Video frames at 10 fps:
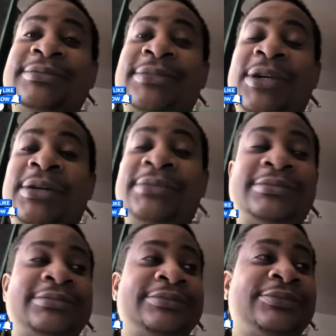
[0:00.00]
um,
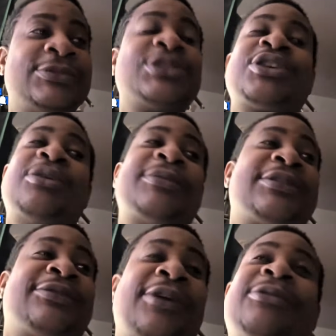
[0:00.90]
he showed me his
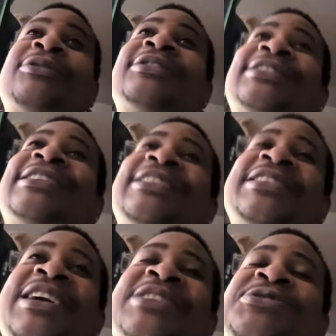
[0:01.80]
phone. He
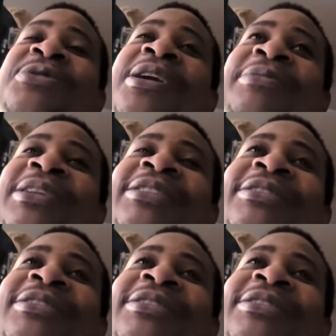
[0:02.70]
had dropped it,